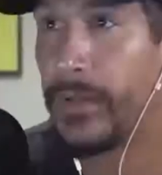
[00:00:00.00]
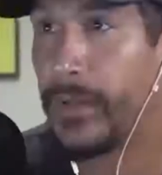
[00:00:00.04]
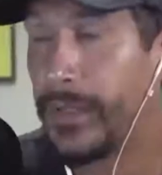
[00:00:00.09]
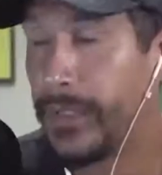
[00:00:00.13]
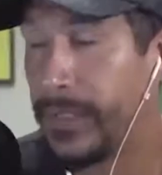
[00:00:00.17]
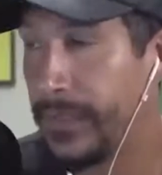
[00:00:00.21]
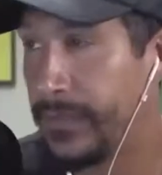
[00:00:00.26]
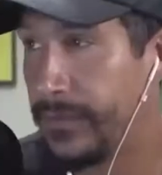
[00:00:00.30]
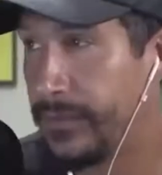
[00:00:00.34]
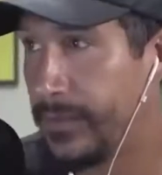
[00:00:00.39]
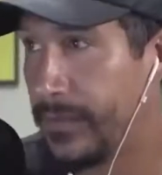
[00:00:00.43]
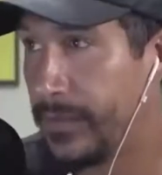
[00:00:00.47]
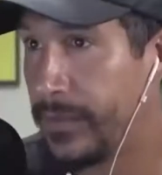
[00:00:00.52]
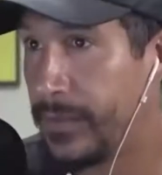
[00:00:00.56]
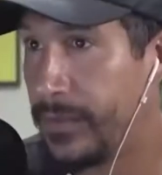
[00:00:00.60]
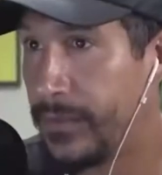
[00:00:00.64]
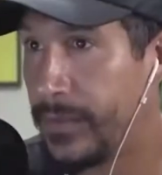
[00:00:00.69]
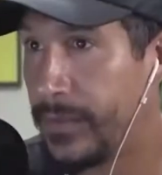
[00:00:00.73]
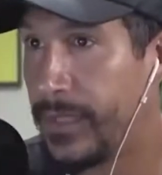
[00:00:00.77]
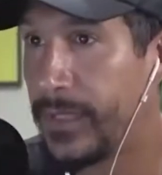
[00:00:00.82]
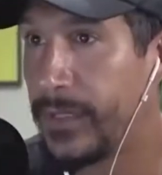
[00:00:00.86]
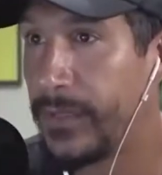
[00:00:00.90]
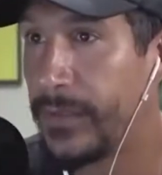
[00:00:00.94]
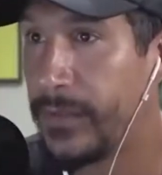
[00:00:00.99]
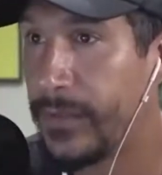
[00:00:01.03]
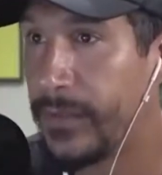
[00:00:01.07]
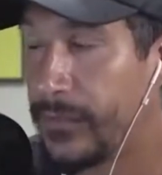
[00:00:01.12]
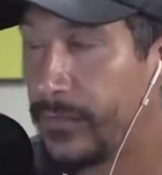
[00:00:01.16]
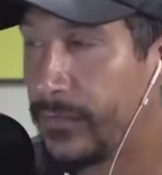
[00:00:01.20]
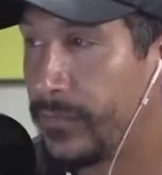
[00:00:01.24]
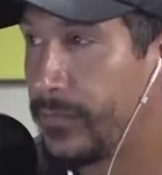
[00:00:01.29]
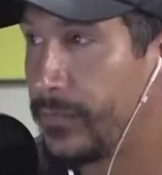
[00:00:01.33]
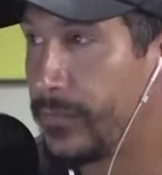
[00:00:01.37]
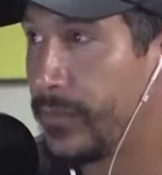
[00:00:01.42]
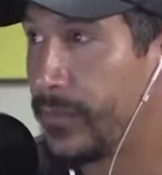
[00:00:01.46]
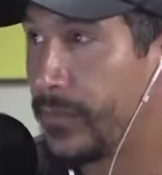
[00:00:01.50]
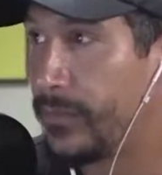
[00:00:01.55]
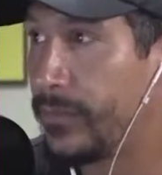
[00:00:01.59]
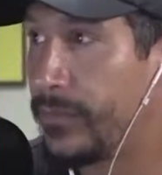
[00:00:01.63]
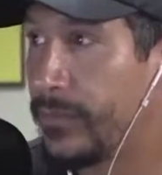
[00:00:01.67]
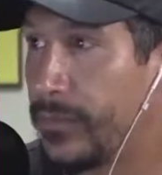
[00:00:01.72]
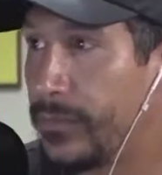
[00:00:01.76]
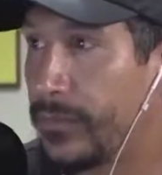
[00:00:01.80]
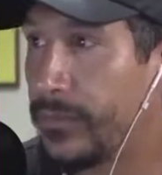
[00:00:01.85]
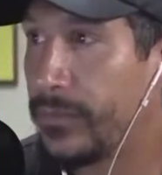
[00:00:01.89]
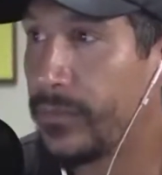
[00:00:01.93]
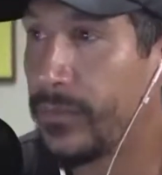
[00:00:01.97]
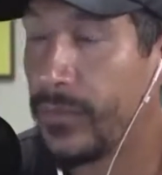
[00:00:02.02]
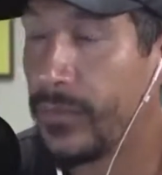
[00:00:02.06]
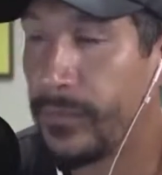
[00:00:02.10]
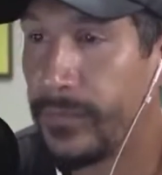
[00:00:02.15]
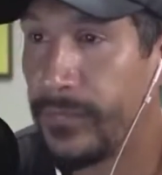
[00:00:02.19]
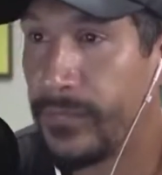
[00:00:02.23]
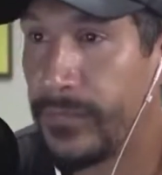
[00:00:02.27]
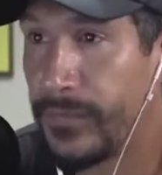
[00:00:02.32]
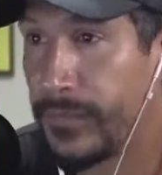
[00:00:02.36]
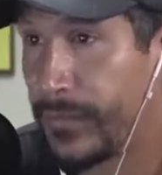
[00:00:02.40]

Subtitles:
idea is that you'd get new groups